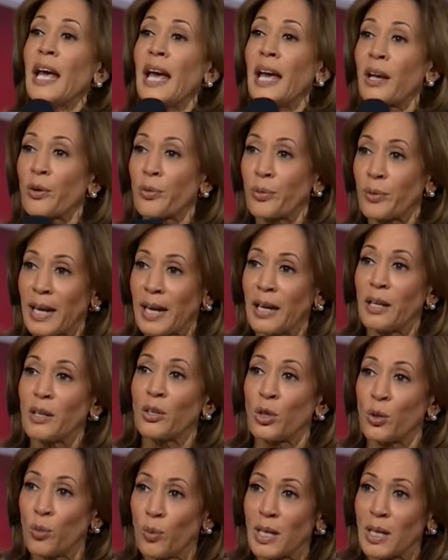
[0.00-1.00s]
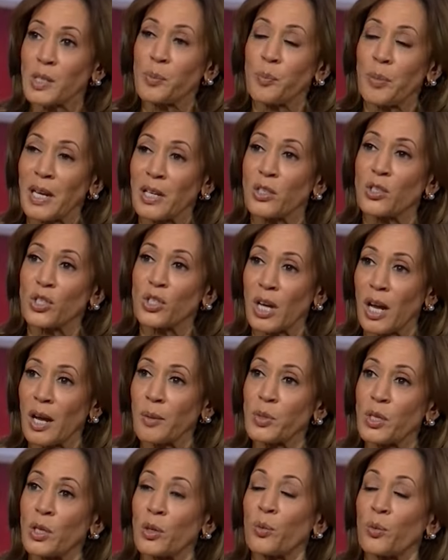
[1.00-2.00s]
and create U.S.-based
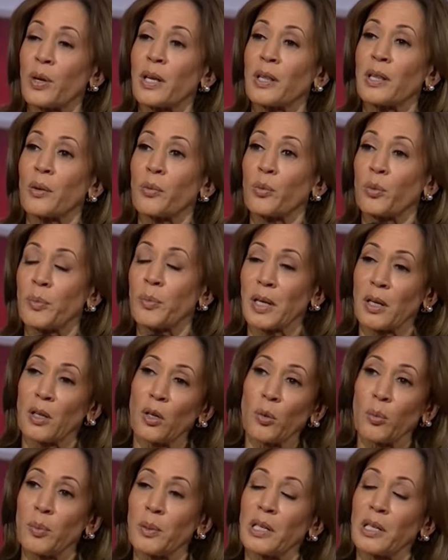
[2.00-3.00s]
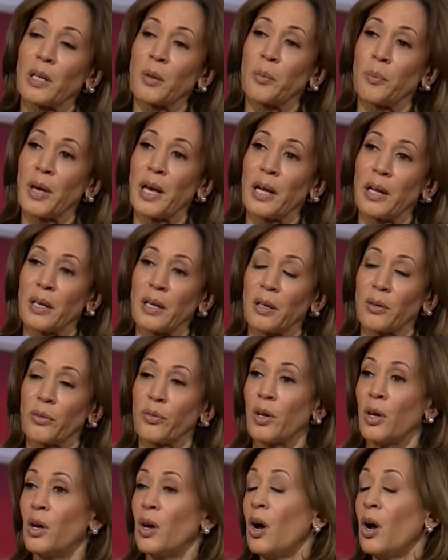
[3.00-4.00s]
jobs in a way that will be globally competitive.